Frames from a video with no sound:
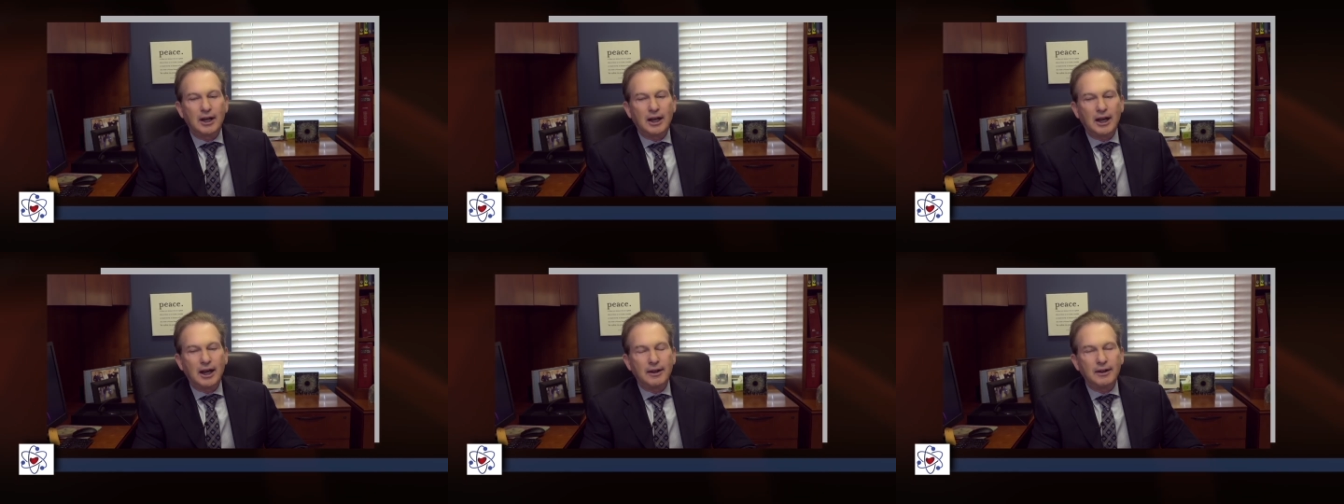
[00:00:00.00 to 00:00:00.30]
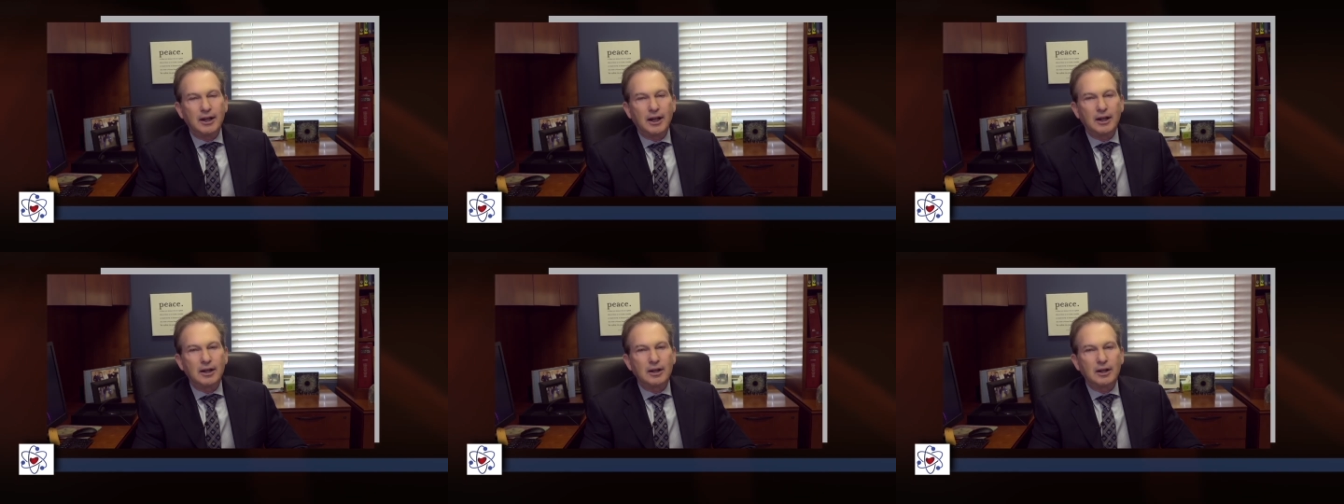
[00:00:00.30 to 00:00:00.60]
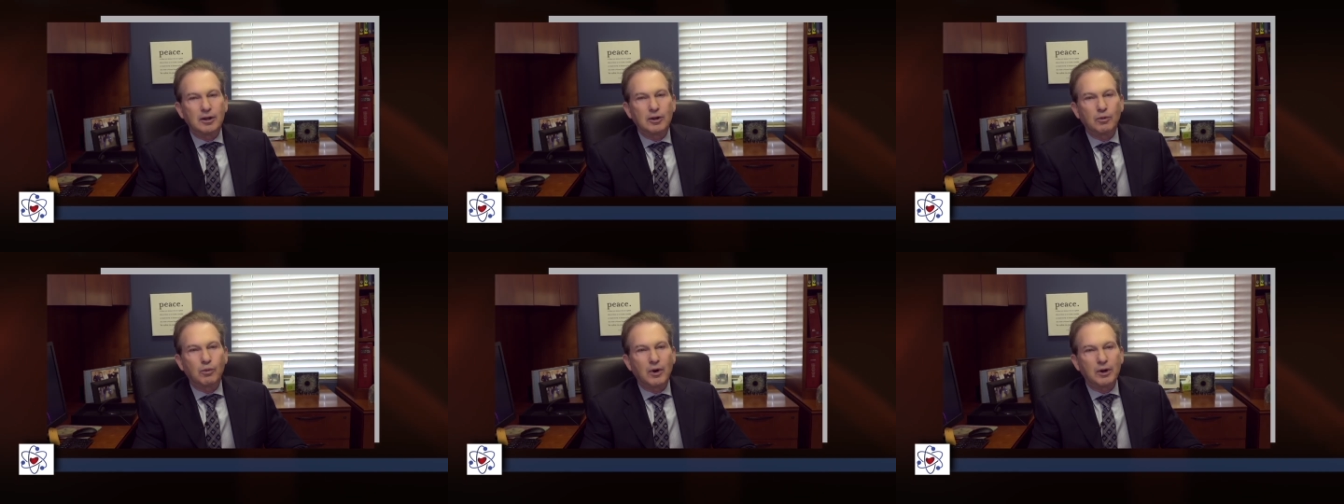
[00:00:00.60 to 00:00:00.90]
And
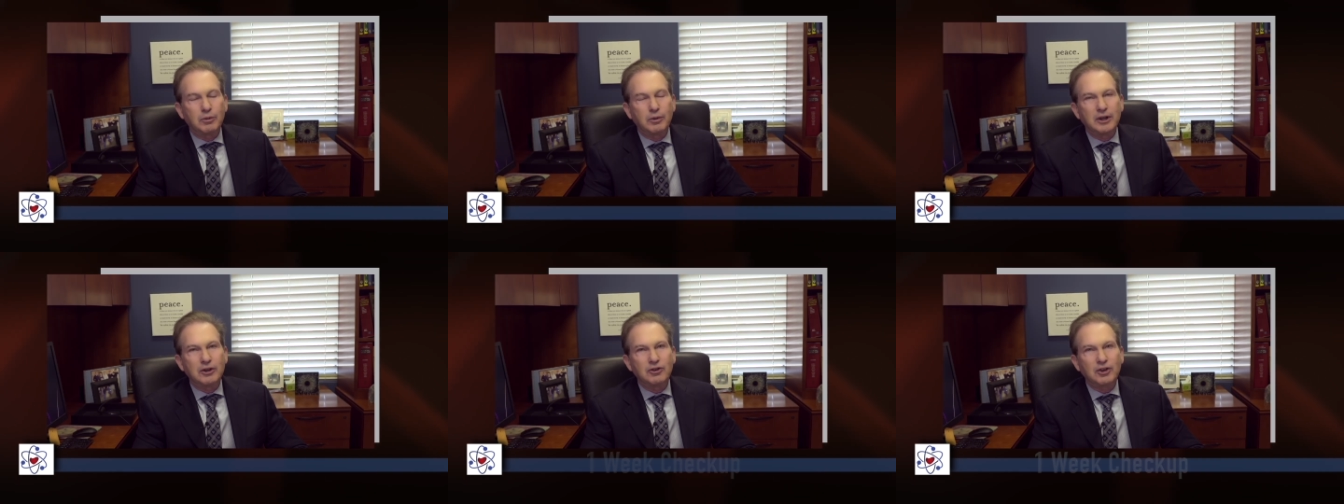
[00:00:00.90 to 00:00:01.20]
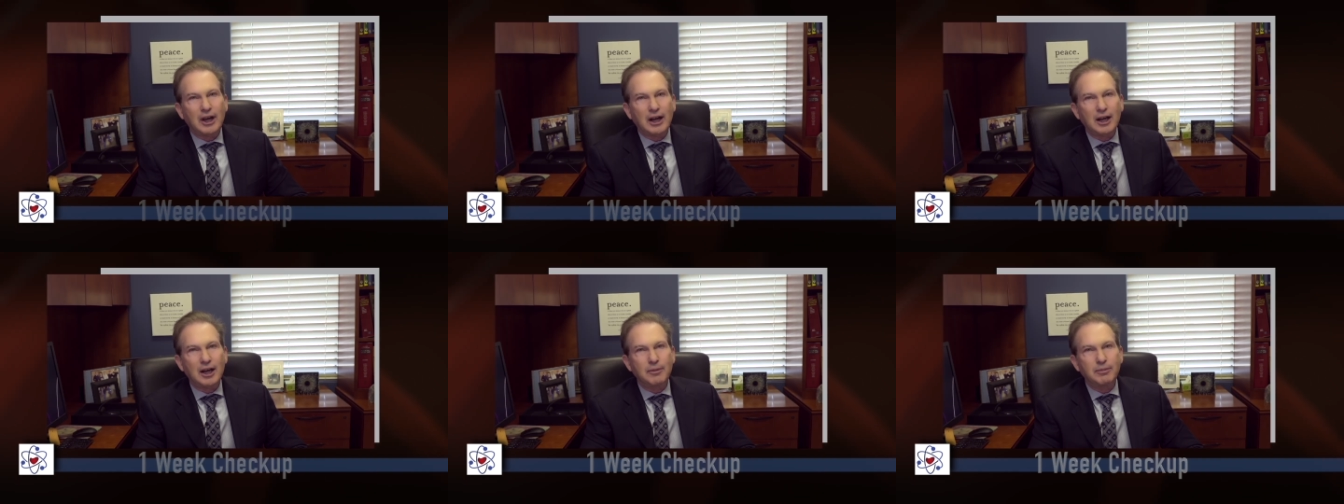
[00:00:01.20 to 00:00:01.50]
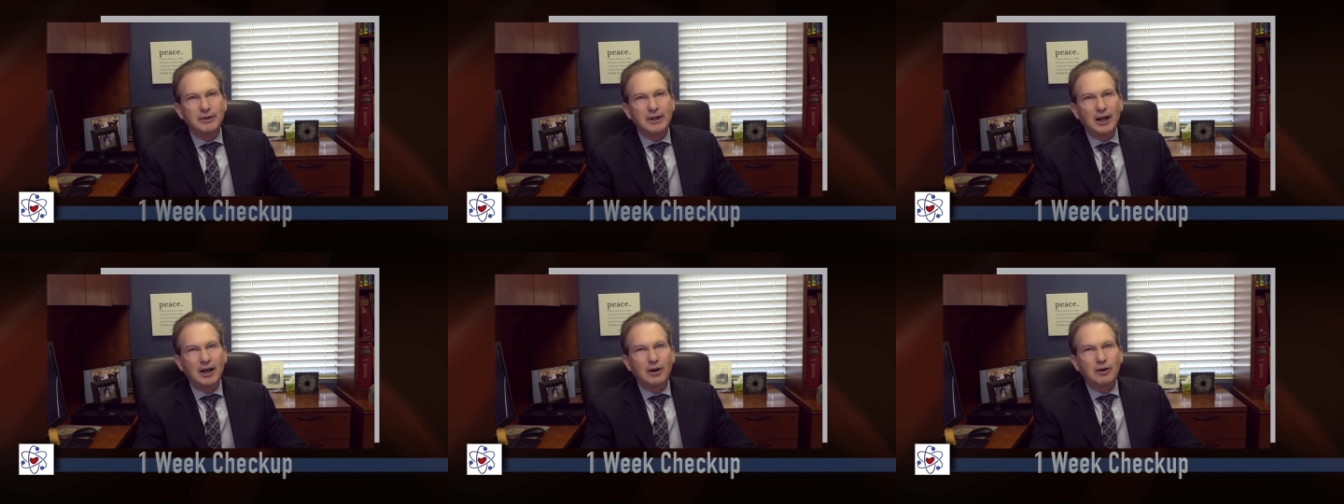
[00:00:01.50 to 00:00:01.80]
then the 1-week
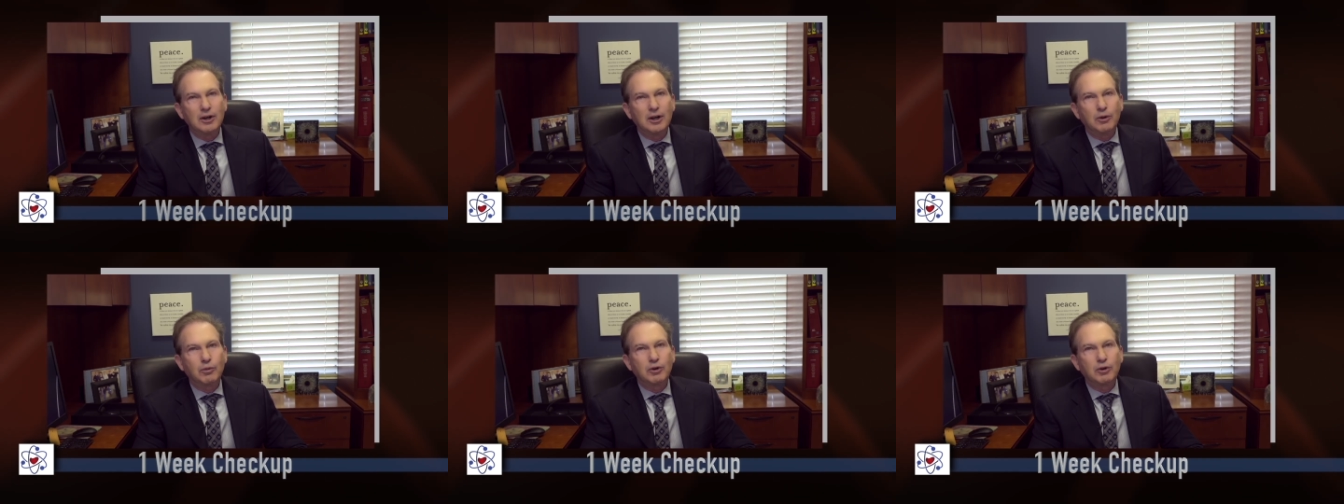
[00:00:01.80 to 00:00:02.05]
checkup now,